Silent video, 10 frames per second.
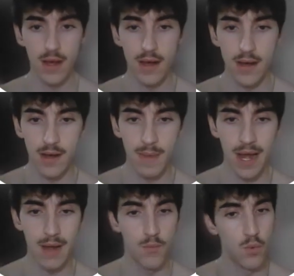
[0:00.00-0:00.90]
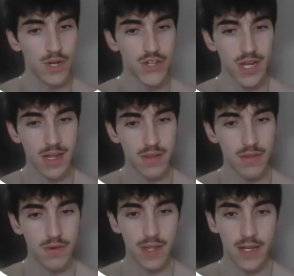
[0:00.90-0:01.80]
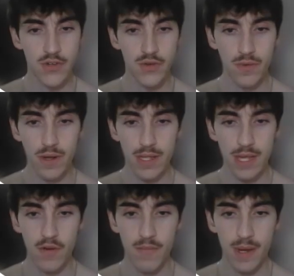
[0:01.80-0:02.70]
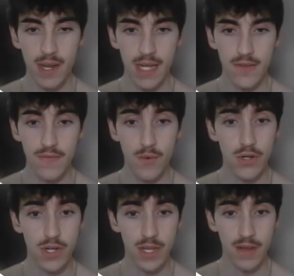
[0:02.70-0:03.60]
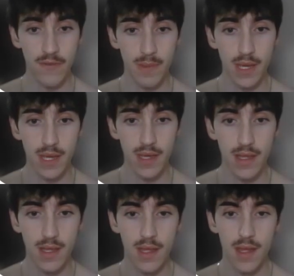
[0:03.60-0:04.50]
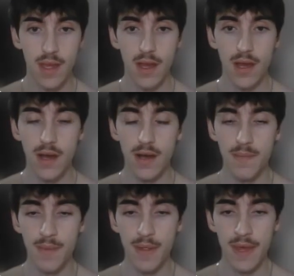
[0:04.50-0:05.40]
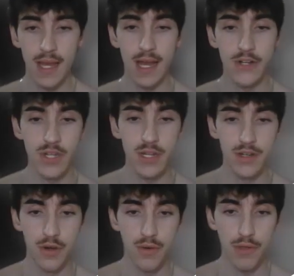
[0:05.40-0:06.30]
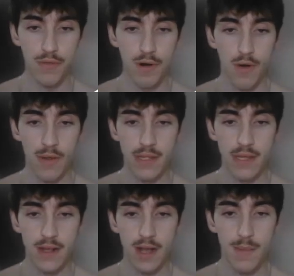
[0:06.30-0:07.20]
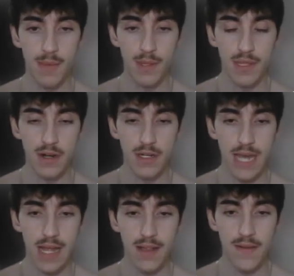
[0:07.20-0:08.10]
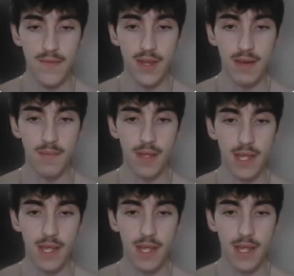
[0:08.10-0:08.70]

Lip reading: I wish I had thrown that drill run. That would have been nice. Fortunately for me, they actually don't throw, and then they come in with their Talonflame.